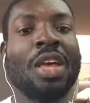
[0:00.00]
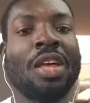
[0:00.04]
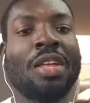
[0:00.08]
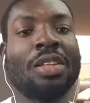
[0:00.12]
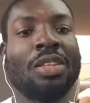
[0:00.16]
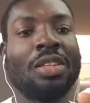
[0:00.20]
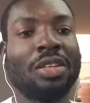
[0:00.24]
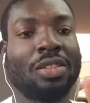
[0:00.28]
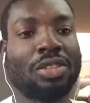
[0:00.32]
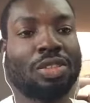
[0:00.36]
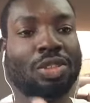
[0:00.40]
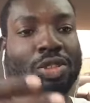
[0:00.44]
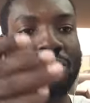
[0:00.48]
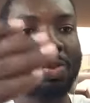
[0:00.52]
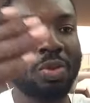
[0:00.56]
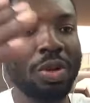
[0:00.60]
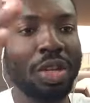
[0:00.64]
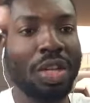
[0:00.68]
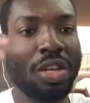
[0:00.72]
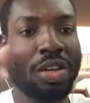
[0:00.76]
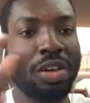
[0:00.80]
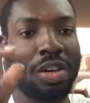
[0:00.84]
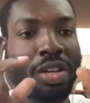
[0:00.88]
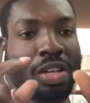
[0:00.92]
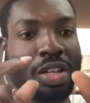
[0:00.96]
The
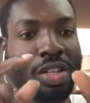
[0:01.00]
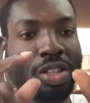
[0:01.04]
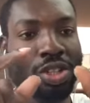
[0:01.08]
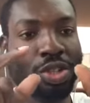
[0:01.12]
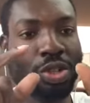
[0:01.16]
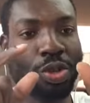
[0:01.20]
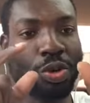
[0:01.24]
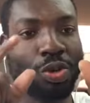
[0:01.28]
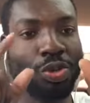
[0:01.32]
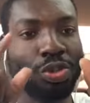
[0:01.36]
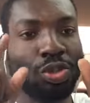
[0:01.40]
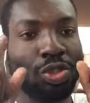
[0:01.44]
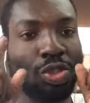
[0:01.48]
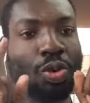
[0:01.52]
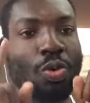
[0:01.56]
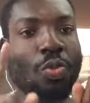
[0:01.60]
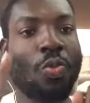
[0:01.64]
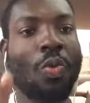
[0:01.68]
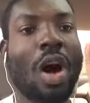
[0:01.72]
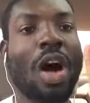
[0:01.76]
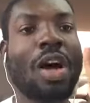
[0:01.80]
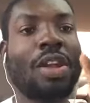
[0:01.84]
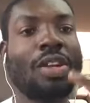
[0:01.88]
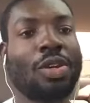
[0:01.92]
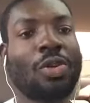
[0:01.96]
screen only shows you
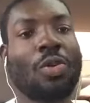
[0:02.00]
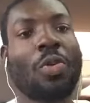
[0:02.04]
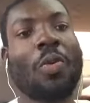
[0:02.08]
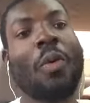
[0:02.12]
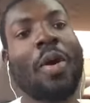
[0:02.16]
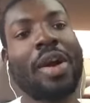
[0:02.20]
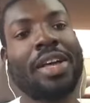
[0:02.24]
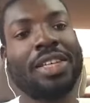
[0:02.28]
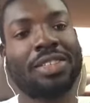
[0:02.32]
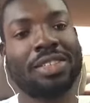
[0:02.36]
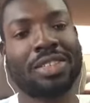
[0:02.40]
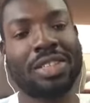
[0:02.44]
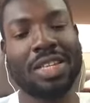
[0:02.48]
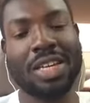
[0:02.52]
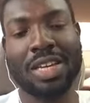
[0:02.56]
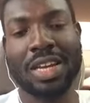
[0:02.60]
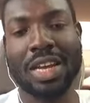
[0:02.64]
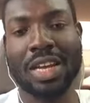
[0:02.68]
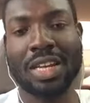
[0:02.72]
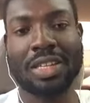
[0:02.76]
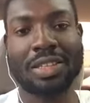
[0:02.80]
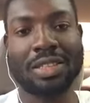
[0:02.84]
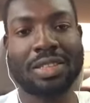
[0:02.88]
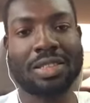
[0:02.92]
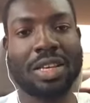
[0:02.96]
one question
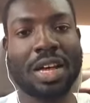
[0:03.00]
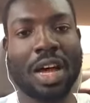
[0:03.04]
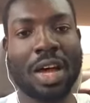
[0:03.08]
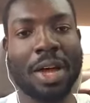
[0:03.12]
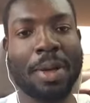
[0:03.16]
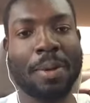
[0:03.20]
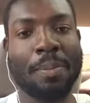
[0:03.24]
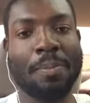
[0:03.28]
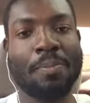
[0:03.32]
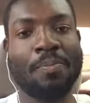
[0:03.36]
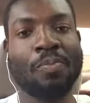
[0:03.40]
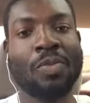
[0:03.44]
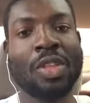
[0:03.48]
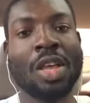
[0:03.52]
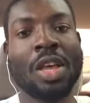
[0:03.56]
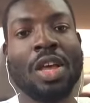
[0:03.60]
at a time.